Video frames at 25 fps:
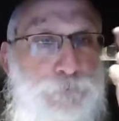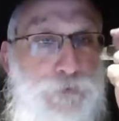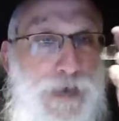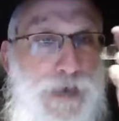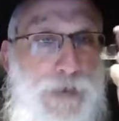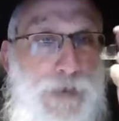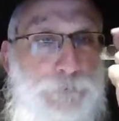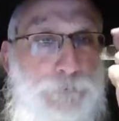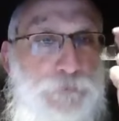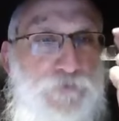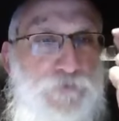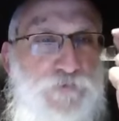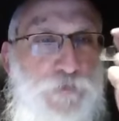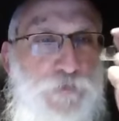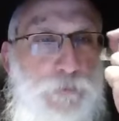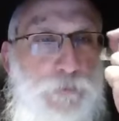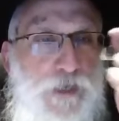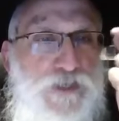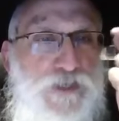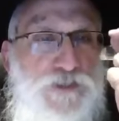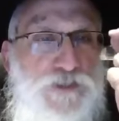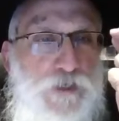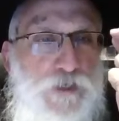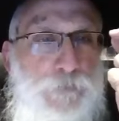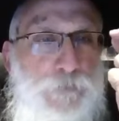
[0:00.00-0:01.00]
proper for
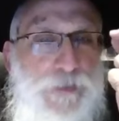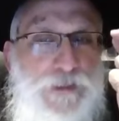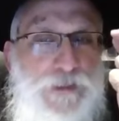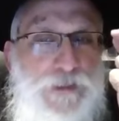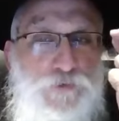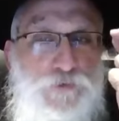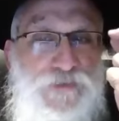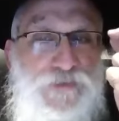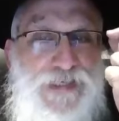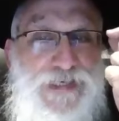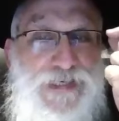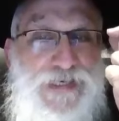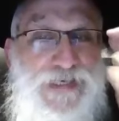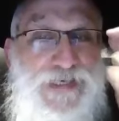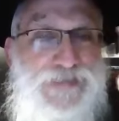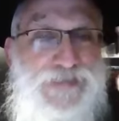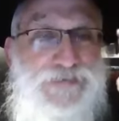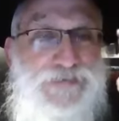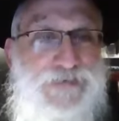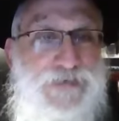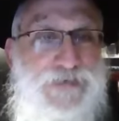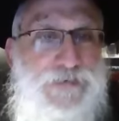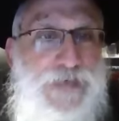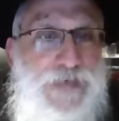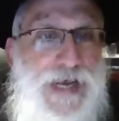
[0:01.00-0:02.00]
Moshe Rabbeinu to hit
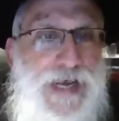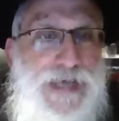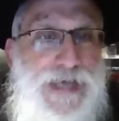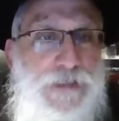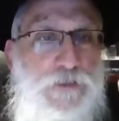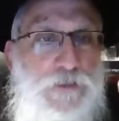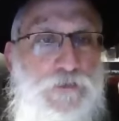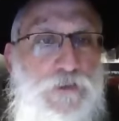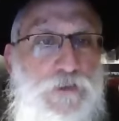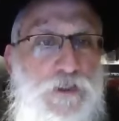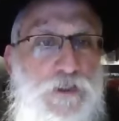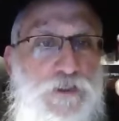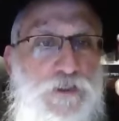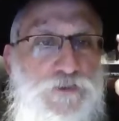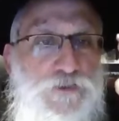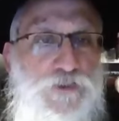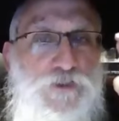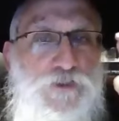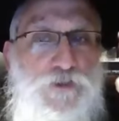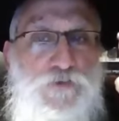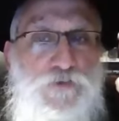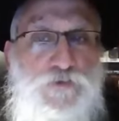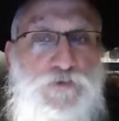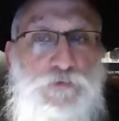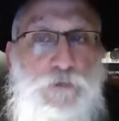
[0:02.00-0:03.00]
the Nile to
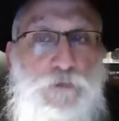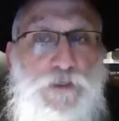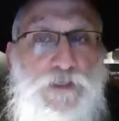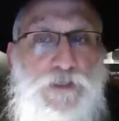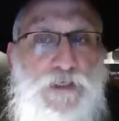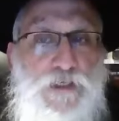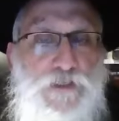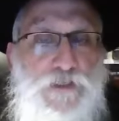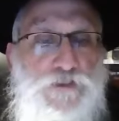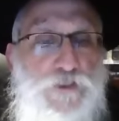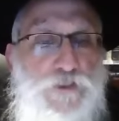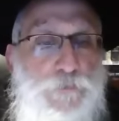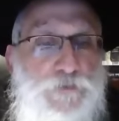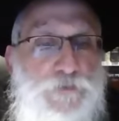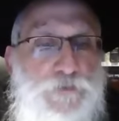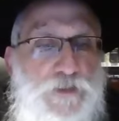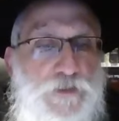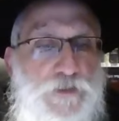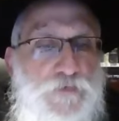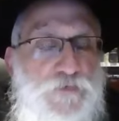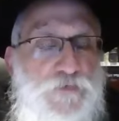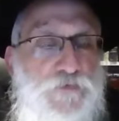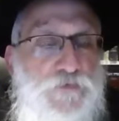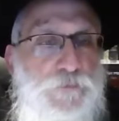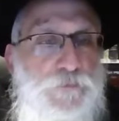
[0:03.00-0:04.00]
destroy the
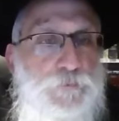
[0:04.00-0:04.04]
Egyptians.